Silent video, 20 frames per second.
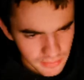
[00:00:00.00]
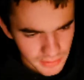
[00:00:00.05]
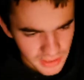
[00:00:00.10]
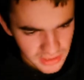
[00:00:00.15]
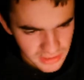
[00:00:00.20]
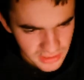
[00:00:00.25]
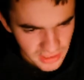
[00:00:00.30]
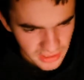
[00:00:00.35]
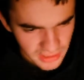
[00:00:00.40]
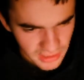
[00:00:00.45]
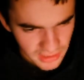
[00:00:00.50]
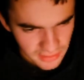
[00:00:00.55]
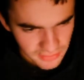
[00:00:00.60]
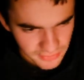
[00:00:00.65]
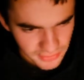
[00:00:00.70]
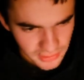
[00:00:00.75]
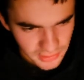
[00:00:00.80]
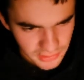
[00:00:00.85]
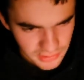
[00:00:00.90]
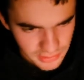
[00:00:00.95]
parts that I kind of
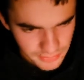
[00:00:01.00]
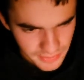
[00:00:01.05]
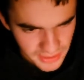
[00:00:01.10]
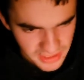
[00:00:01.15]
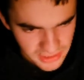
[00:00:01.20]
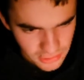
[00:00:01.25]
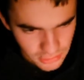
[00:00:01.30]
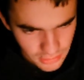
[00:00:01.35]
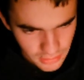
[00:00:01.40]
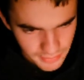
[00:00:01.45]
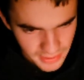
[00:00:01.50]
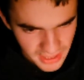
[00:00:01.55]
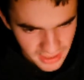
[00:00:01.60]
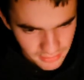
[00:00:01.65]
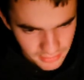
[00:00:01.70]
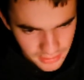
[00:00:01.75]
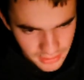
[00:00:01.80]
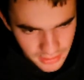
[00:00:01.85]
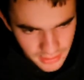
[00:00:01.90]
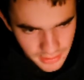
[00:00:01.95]
forgot to picture about.